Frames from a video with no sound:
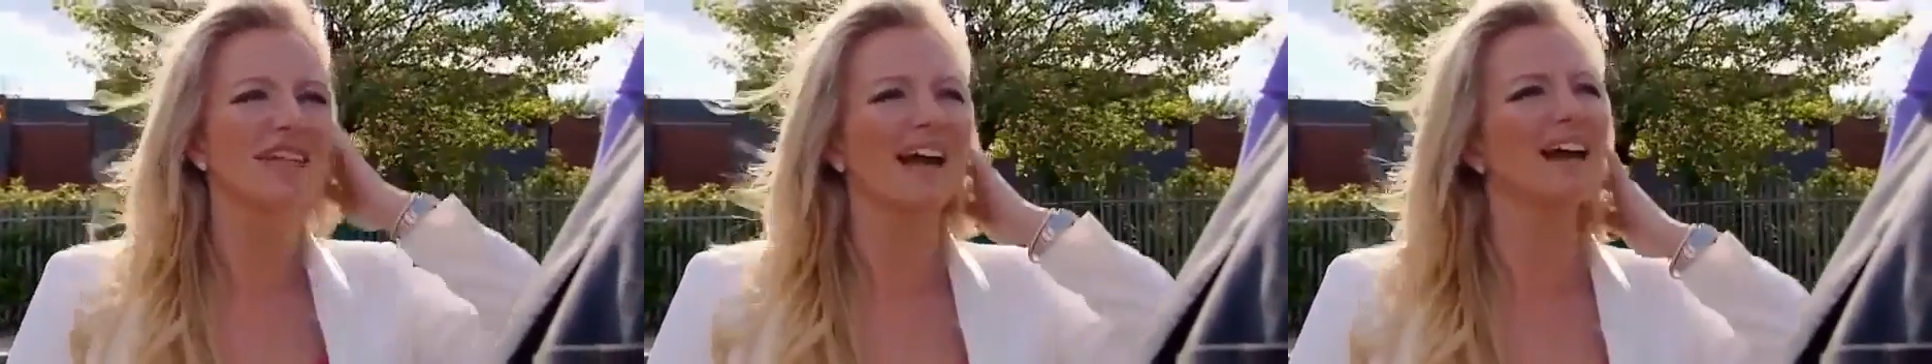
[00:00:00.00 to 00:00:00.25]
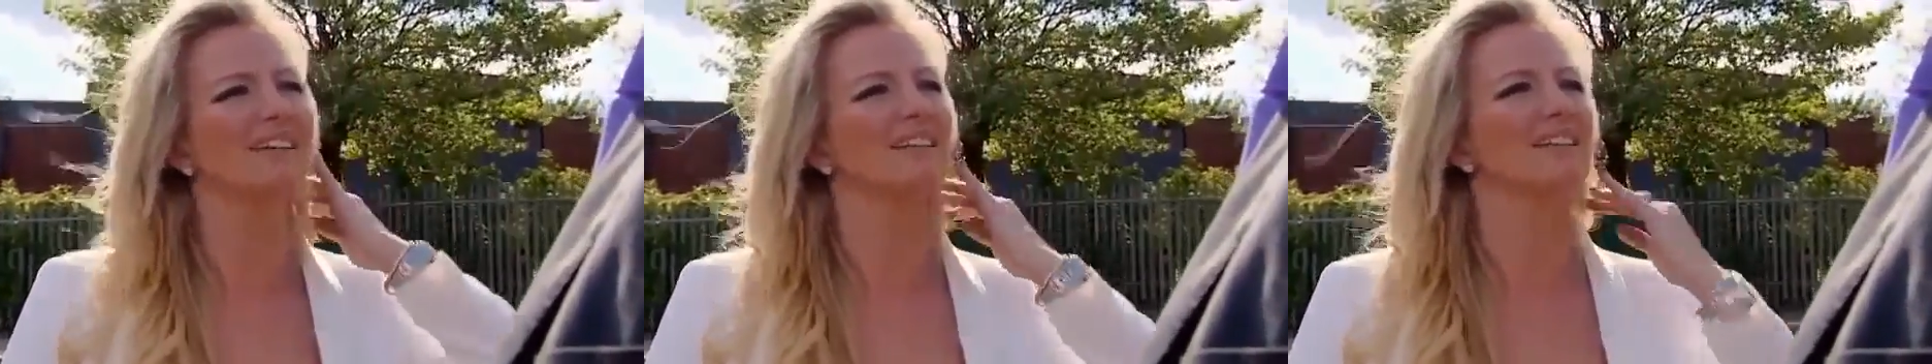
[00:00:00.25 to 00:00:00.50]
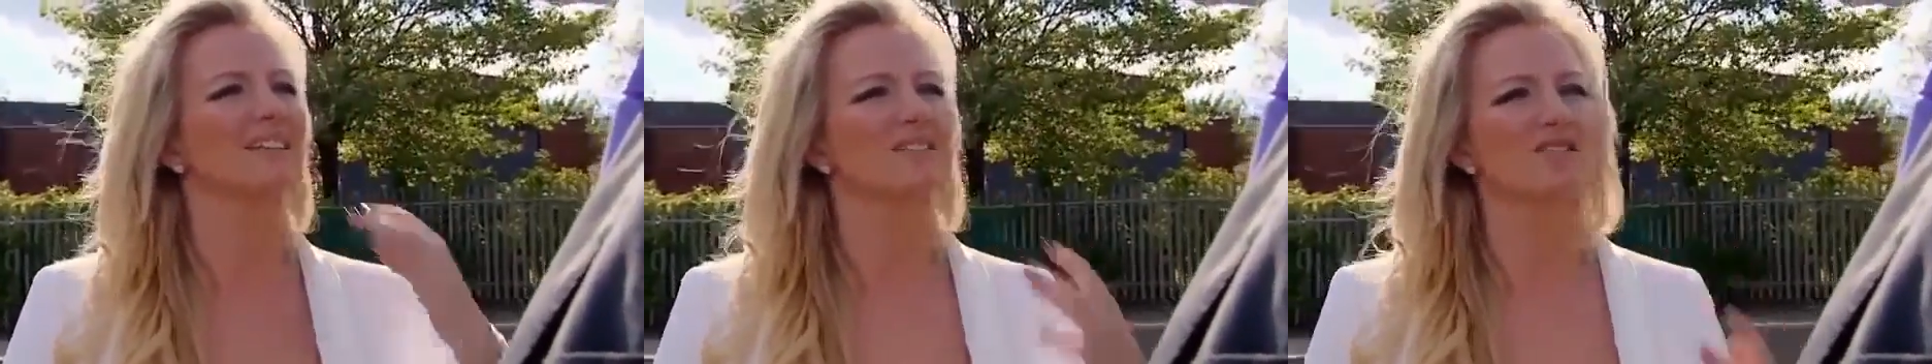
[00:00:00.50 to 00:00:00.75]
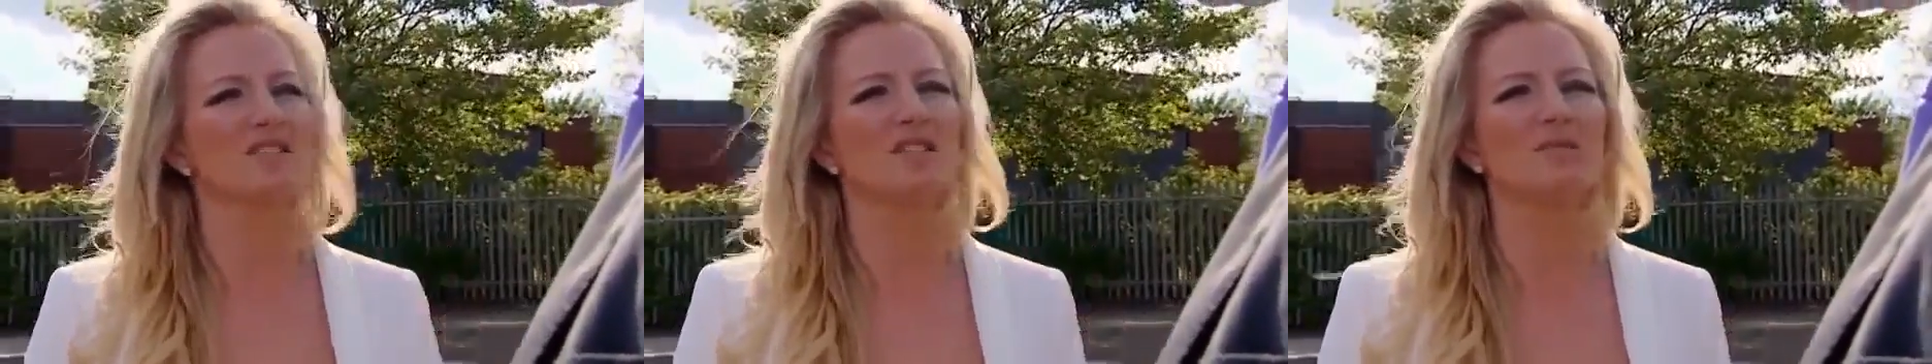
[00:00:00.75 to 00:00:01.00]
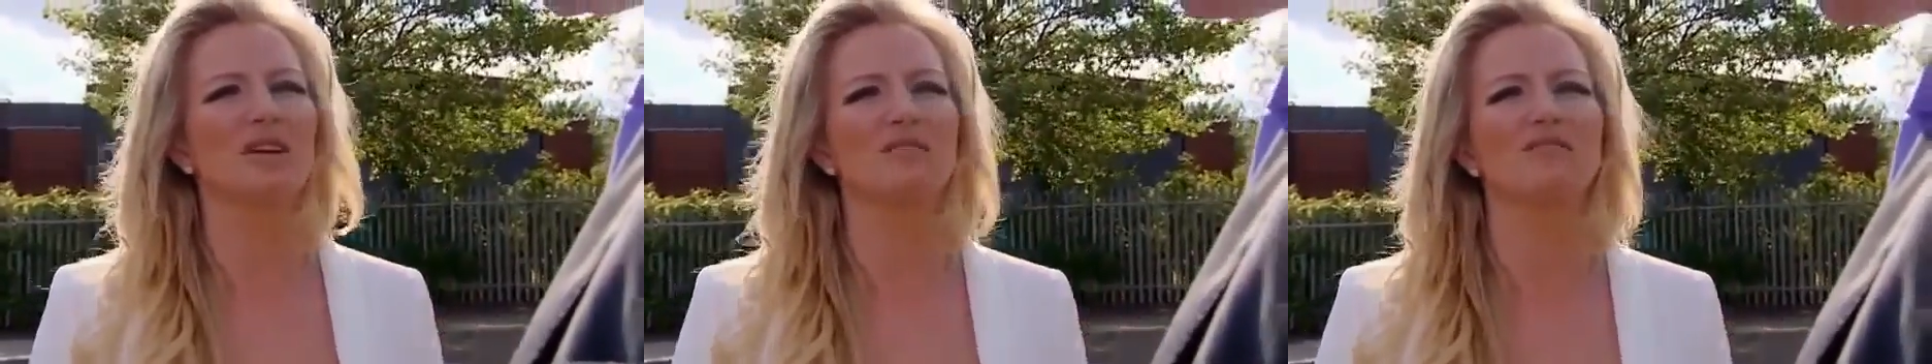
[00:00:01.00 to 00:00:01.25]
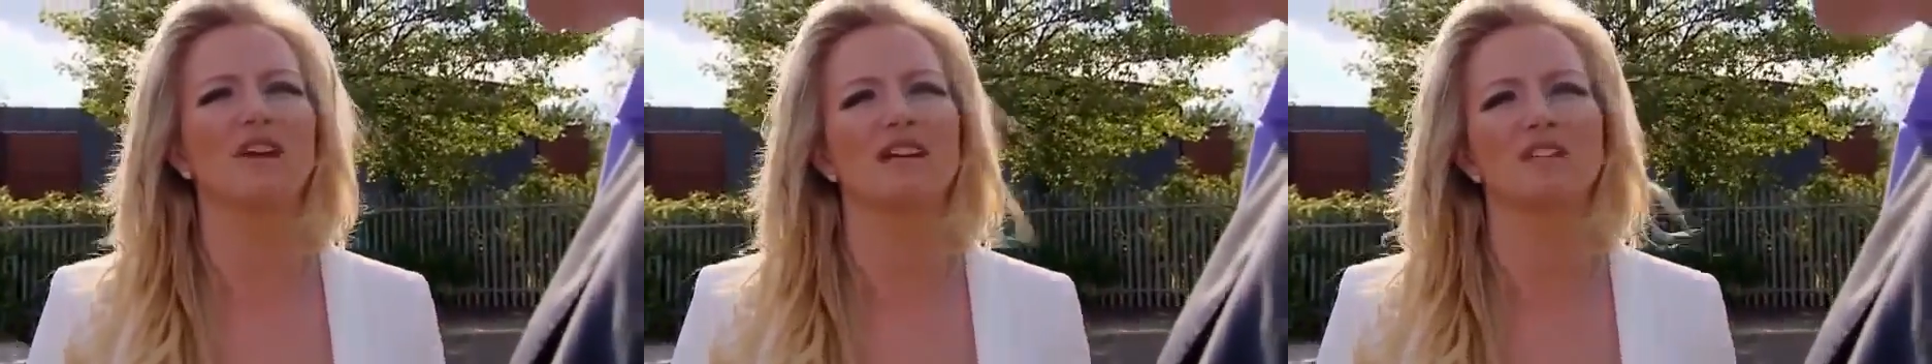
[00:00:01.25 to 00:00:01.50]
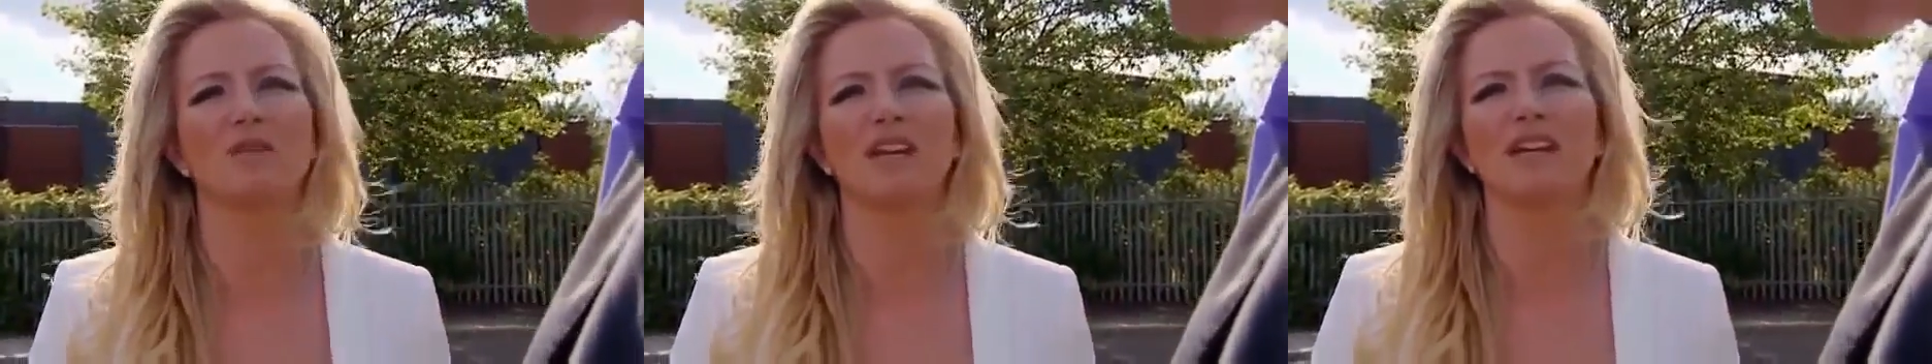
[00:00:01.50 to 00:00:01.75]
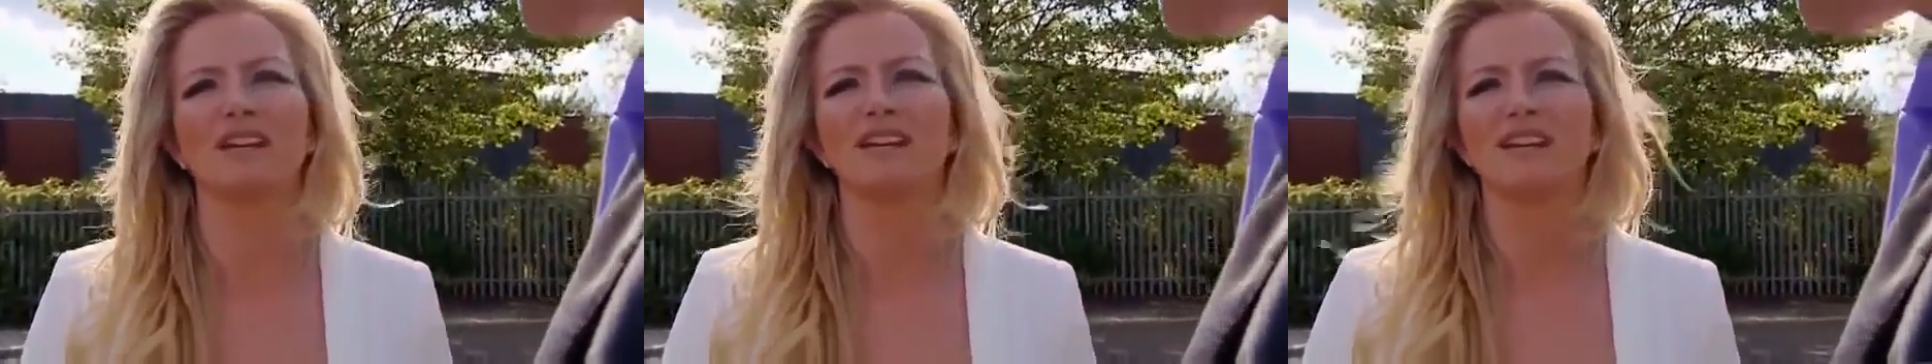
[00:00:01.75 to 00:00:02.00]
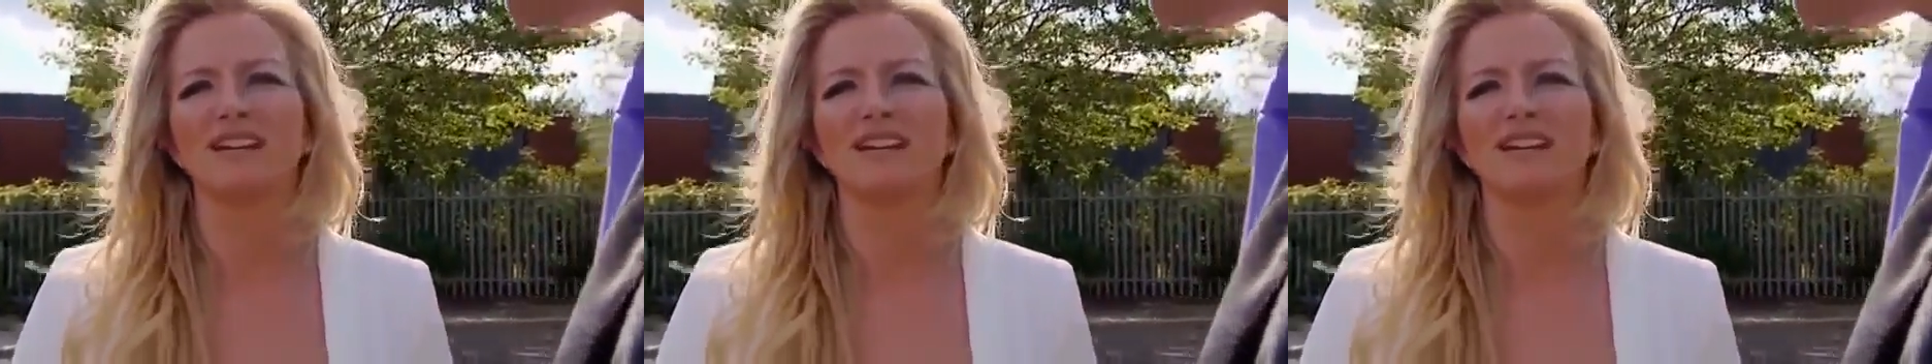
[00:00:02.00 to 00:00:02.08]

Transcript: can. Surely we can find a way.